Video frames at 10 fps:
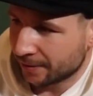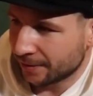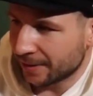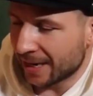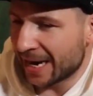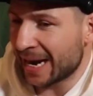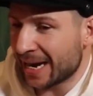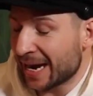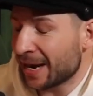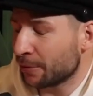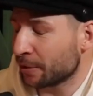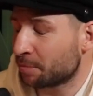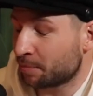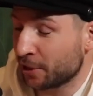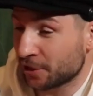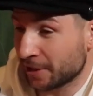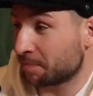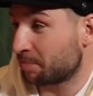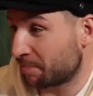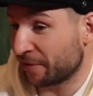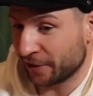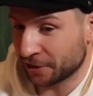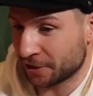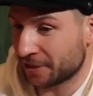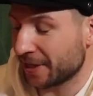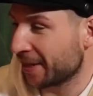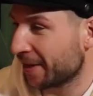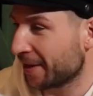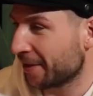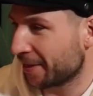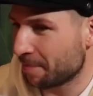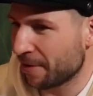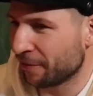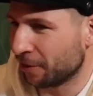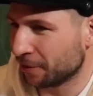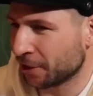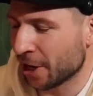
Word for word: see? I, I would personally prefer to see the, the Bivol.